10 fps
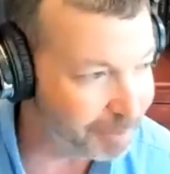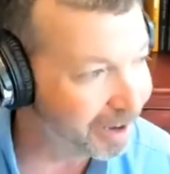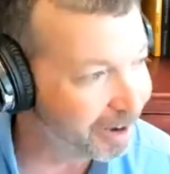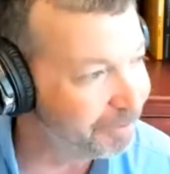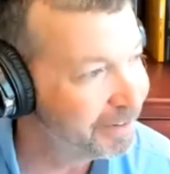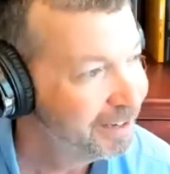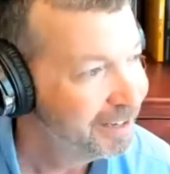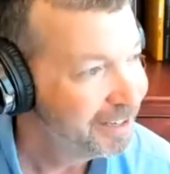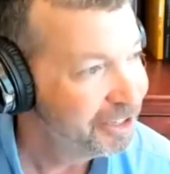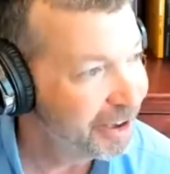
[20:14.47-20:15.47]
it, I
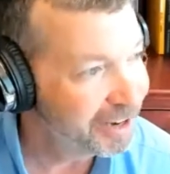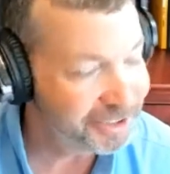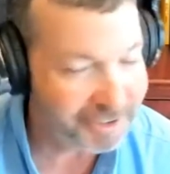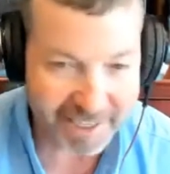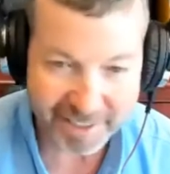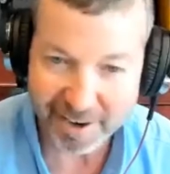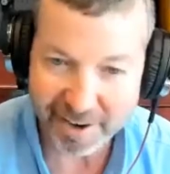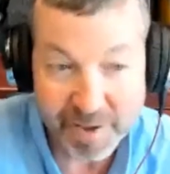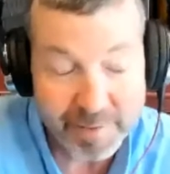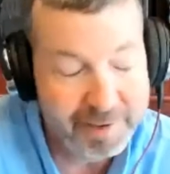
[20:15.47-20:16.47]
just think
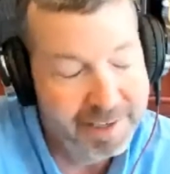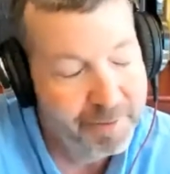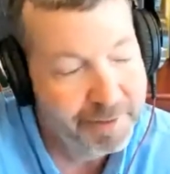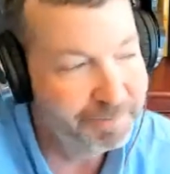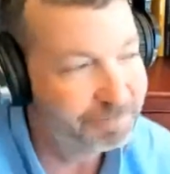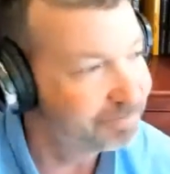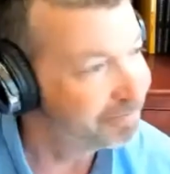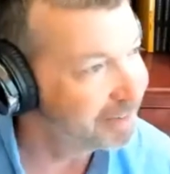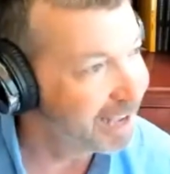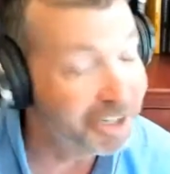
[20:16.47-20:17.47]
I
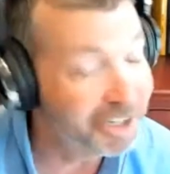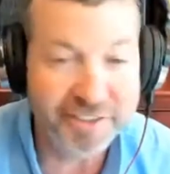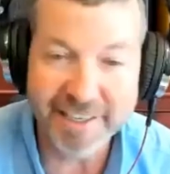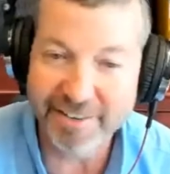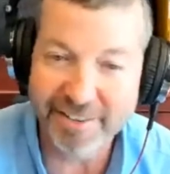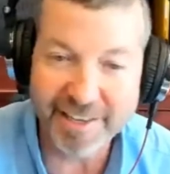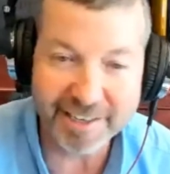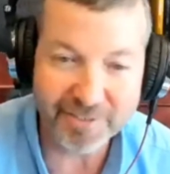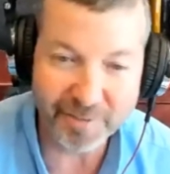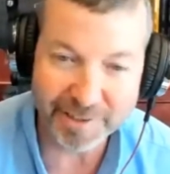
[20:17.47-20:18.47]
just didn't
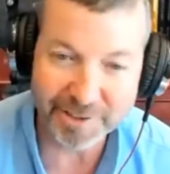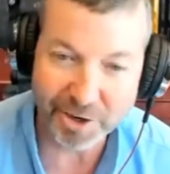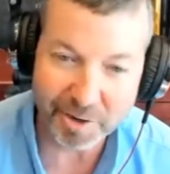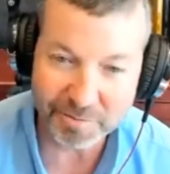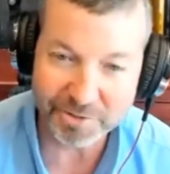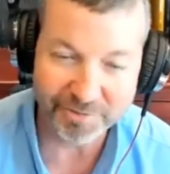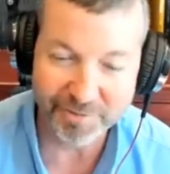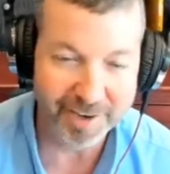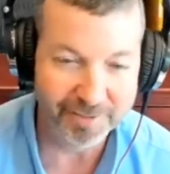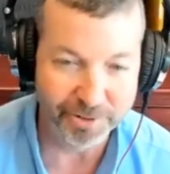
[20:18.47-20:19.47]
think of them in terms of
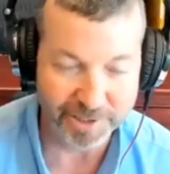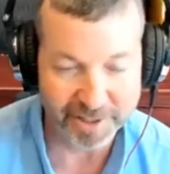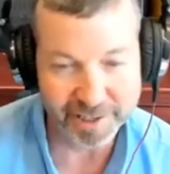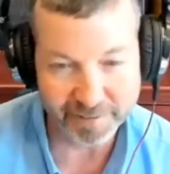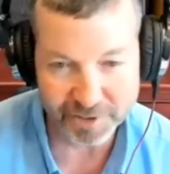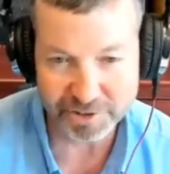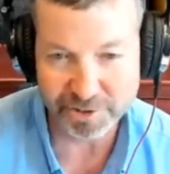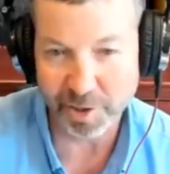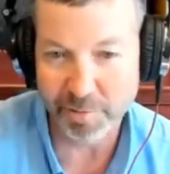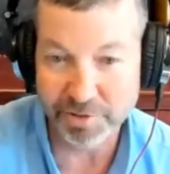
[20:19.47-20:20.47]
metaphors. I think of just
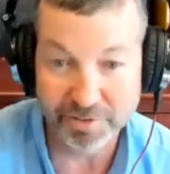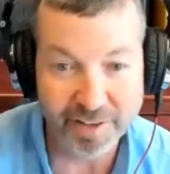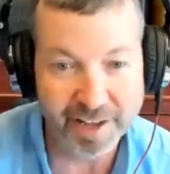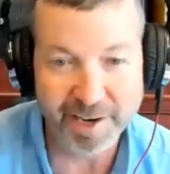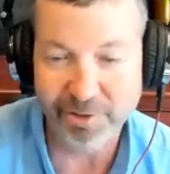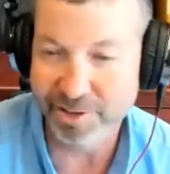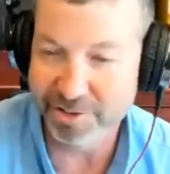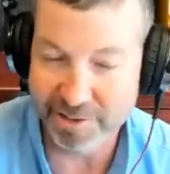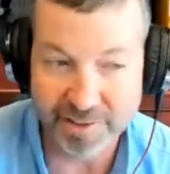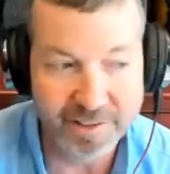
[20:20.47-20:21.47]
terms of
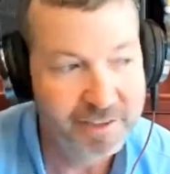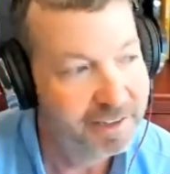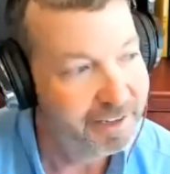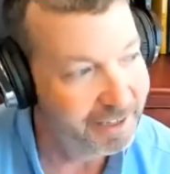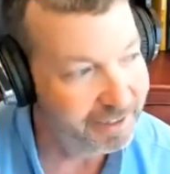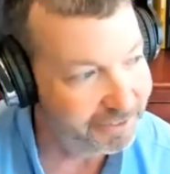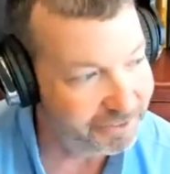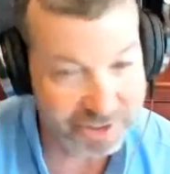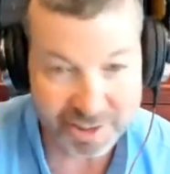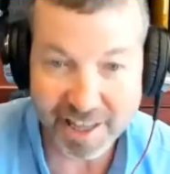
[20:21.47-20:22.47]
language and
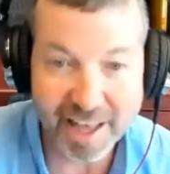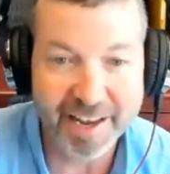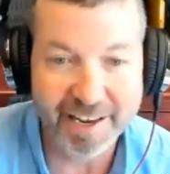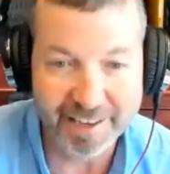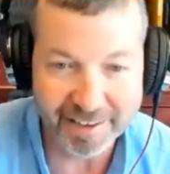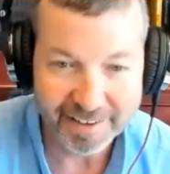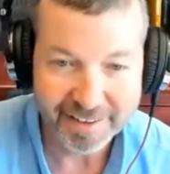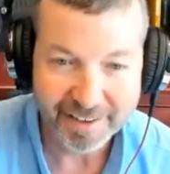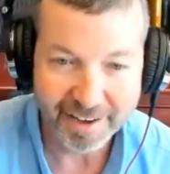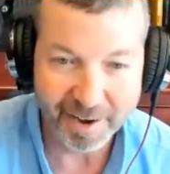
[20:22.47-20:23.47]
slang.
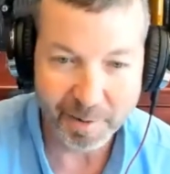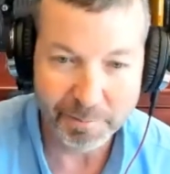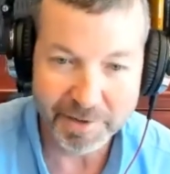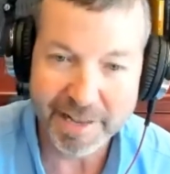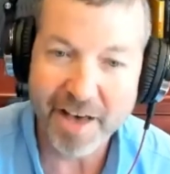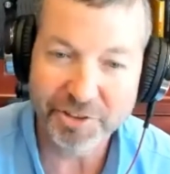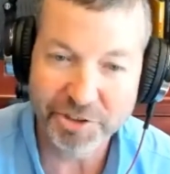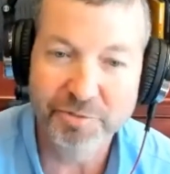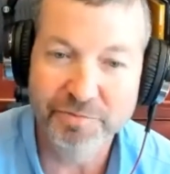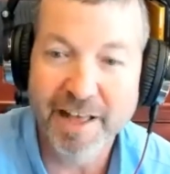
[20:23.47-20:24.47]
And now that